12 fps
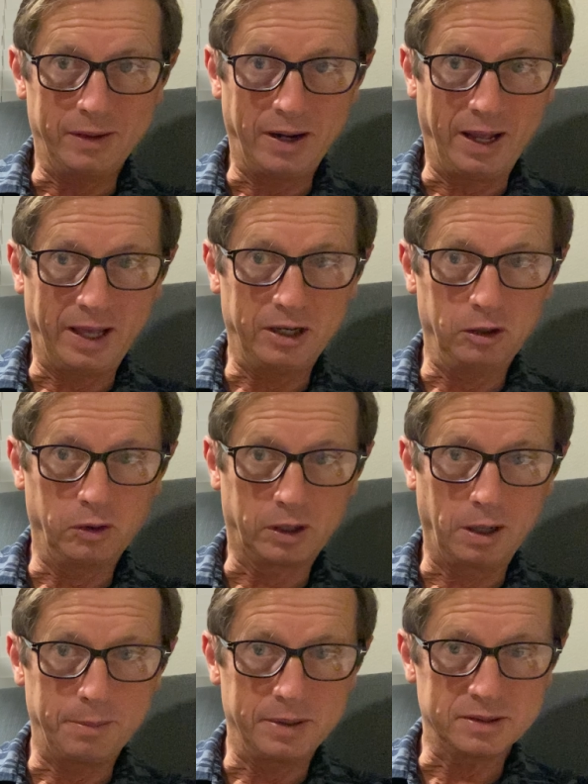that I had to look
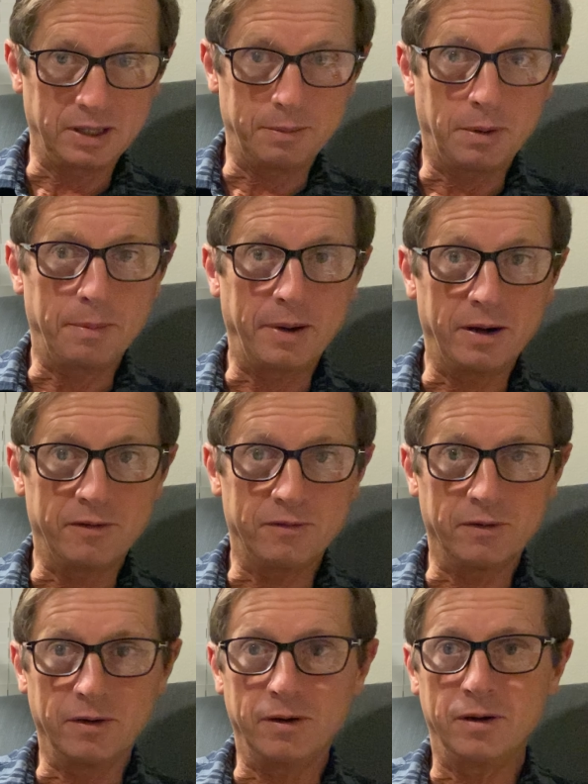up as I prepared
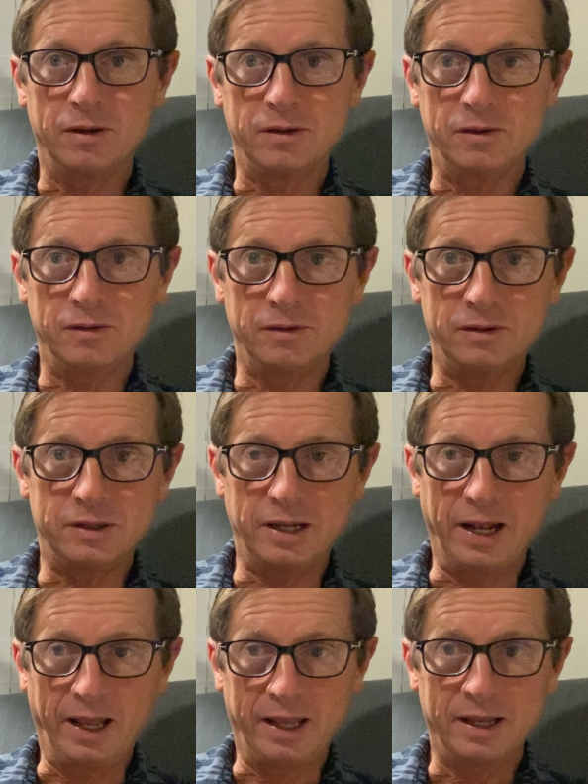for
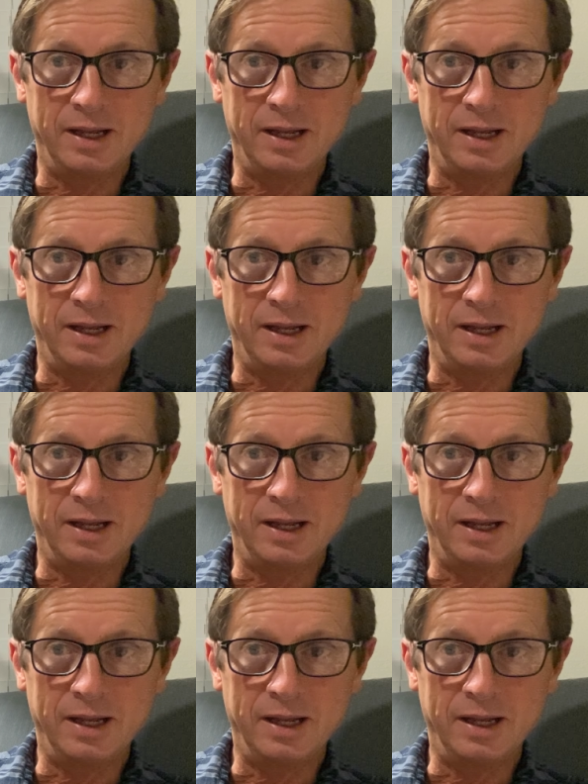today.